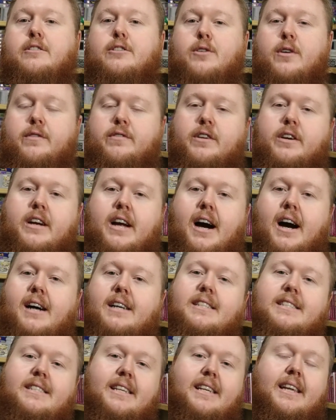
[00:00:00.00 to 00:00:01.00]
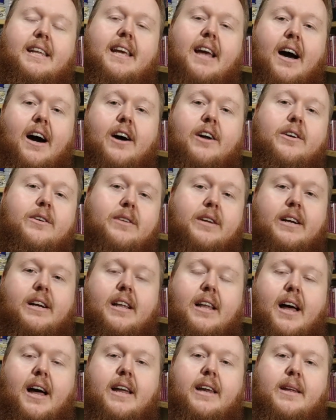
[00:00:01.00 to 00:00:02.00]
So if you're constantly auto
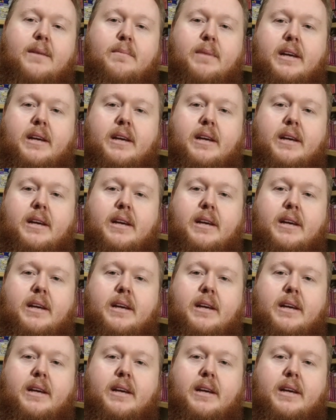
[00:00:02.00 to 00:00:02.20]
declining